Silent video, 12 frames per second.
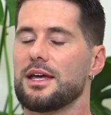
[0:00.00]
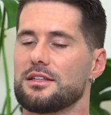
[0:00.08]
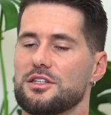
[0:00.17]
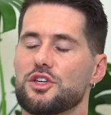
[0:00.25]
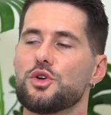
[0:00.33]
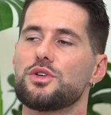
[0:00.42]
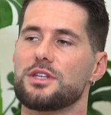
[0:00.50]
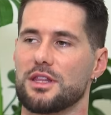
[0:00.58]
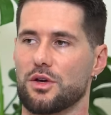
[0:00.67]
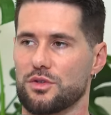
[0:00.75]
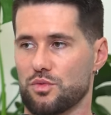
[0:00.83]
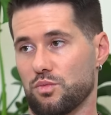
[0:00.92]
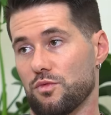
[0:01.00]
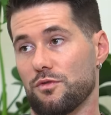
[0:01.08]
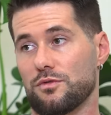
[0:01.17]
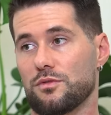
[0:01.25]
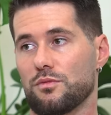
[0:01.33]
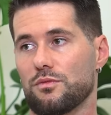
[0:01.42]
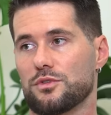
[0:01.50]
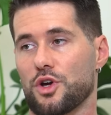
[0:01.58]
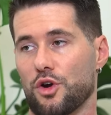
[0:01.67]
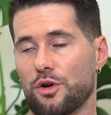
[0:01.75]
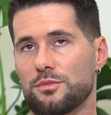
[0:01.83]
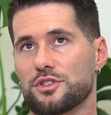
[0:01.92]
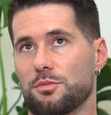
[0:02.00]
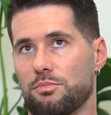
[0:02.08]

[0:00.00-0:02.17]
It's using those terms to